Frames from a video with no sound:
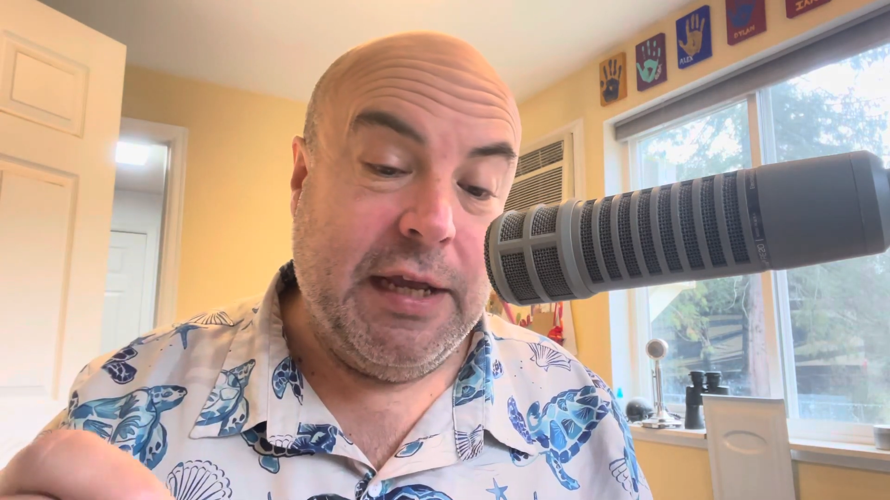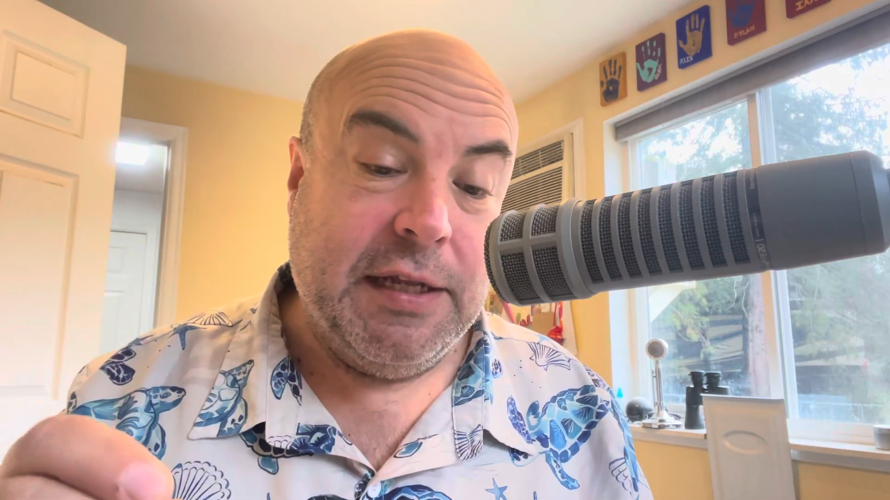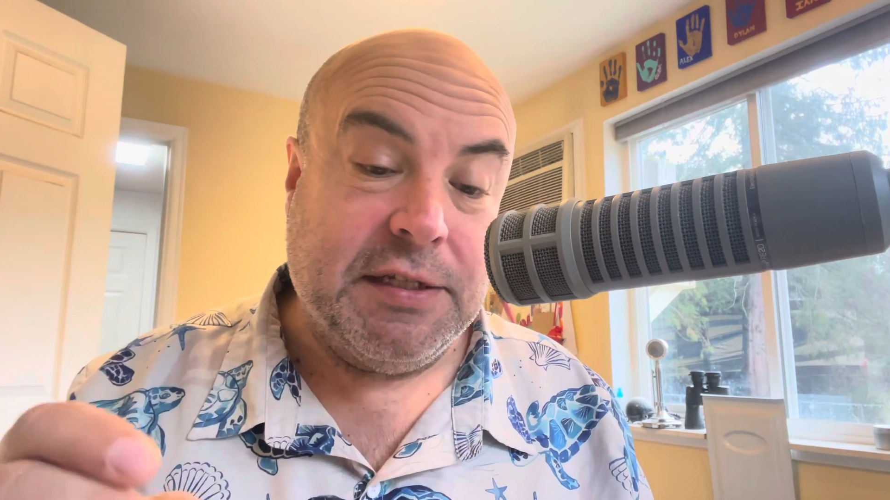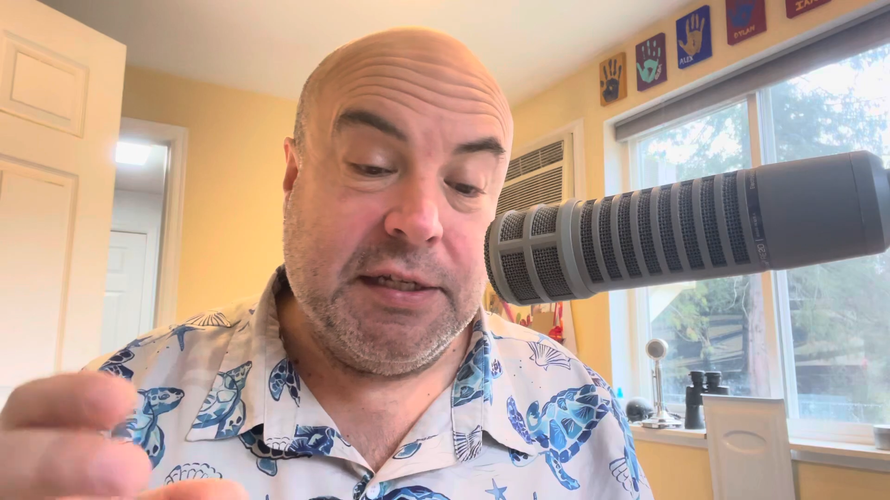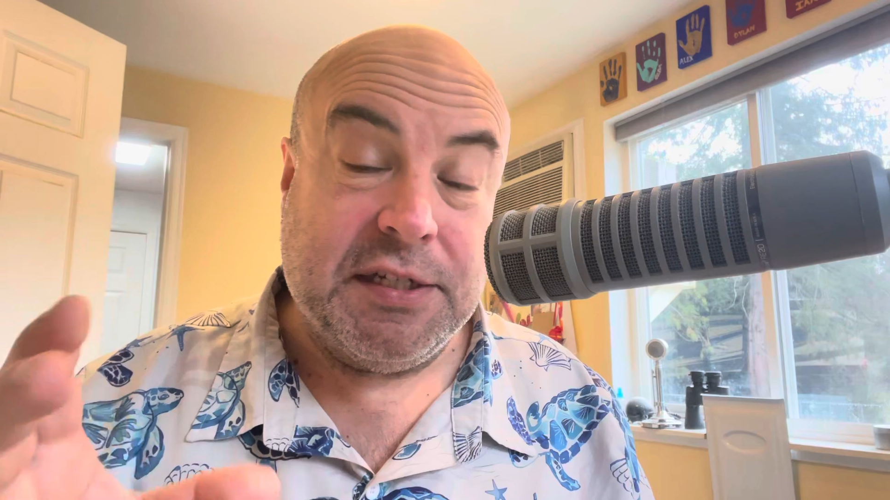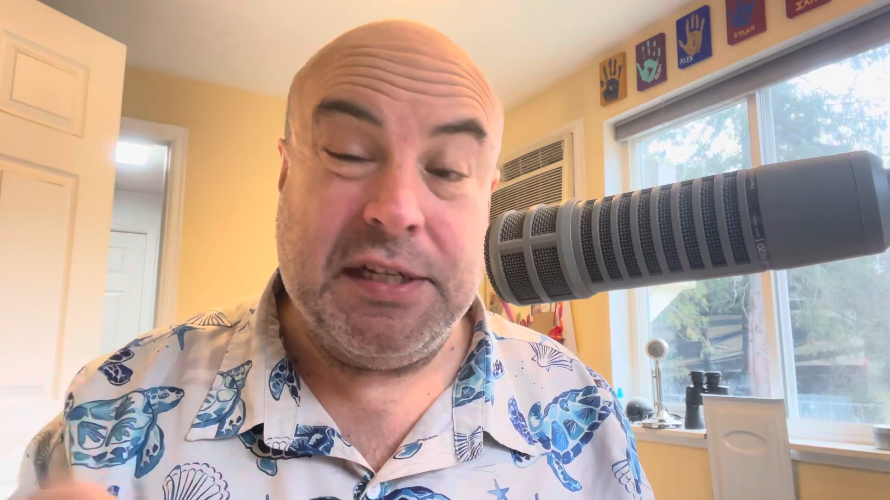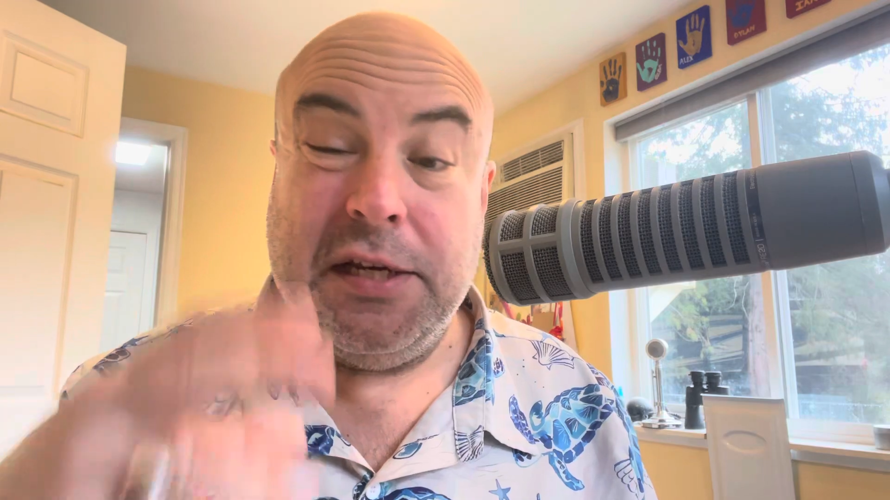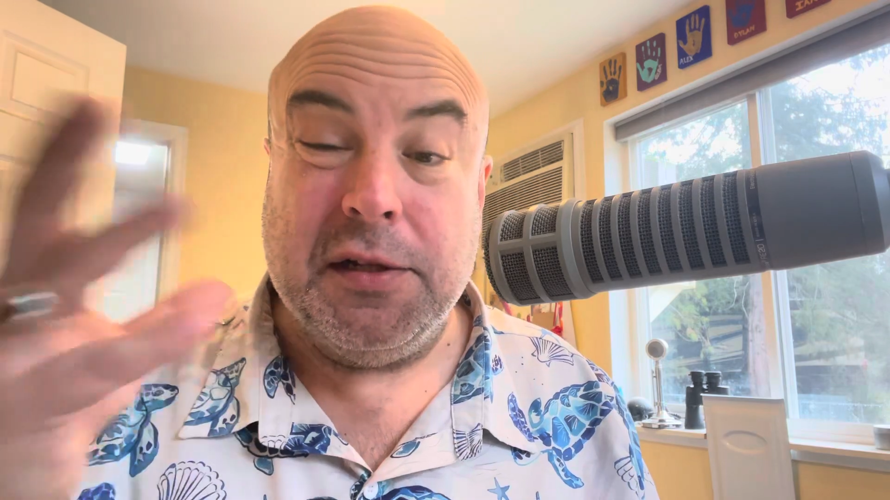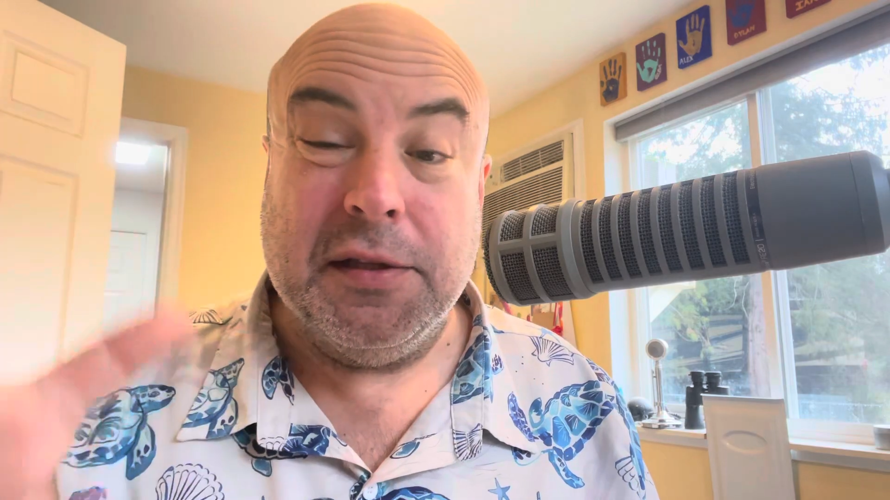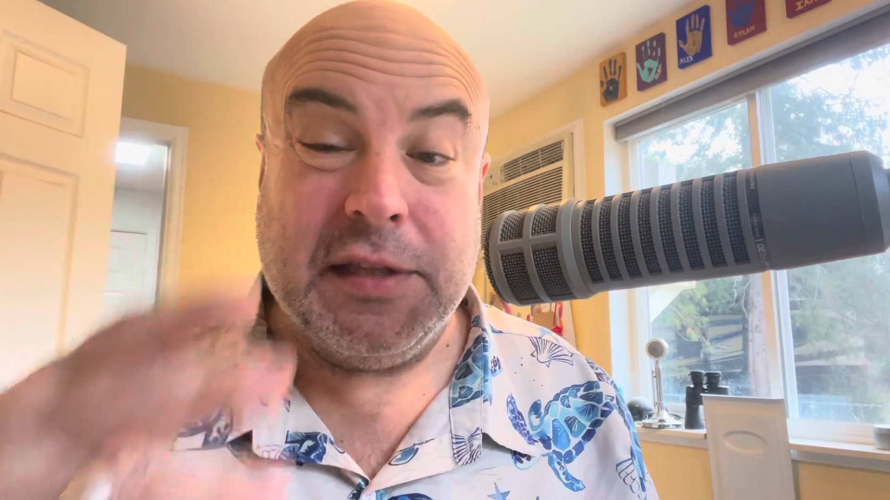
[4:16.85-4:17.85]
And it's a
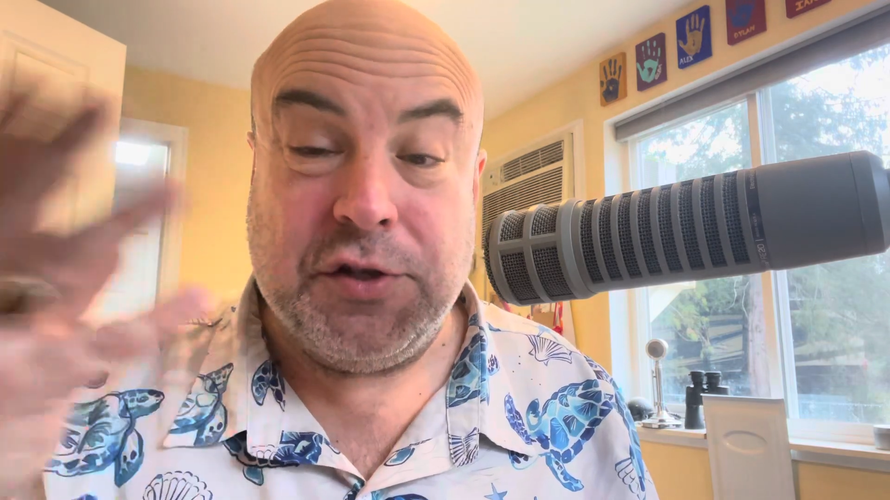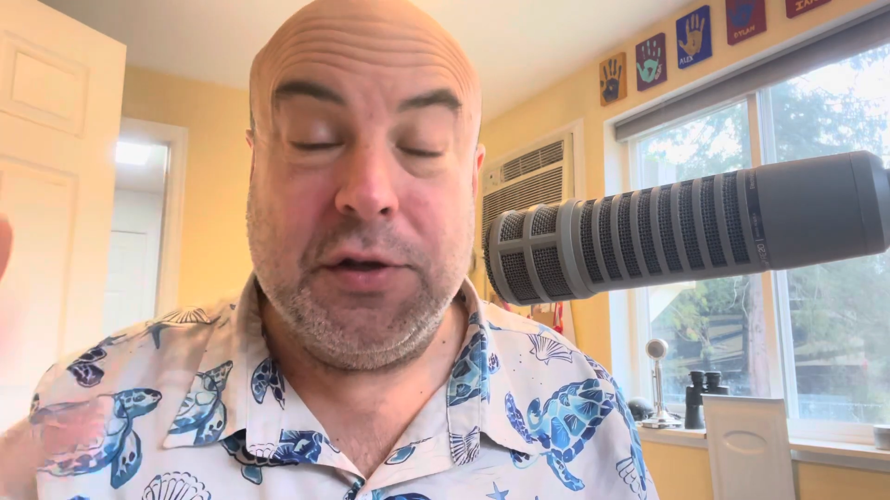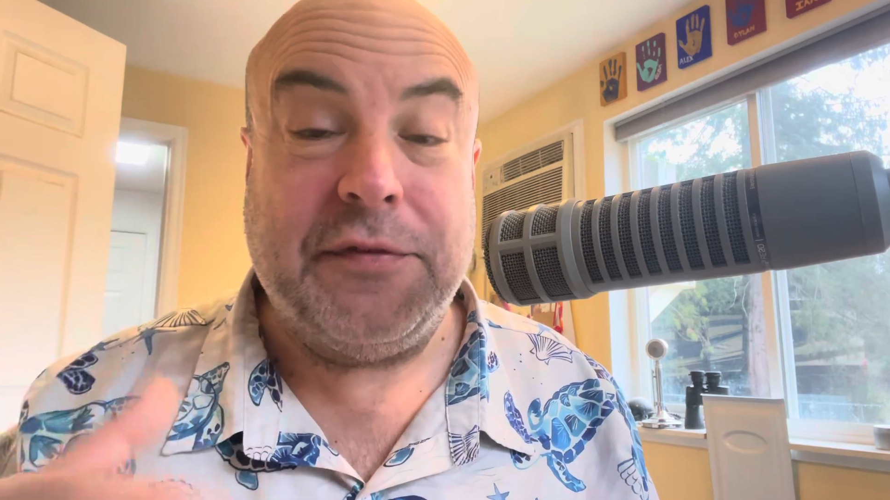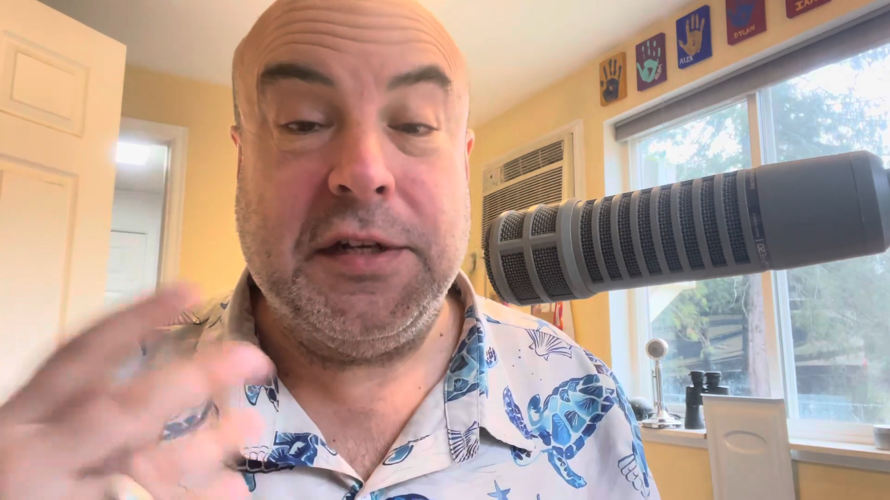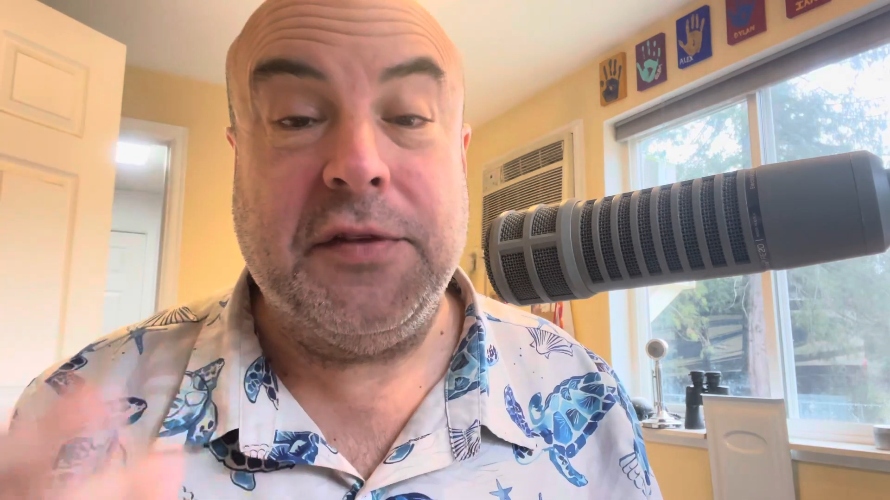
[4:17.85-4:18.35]
skill that you have to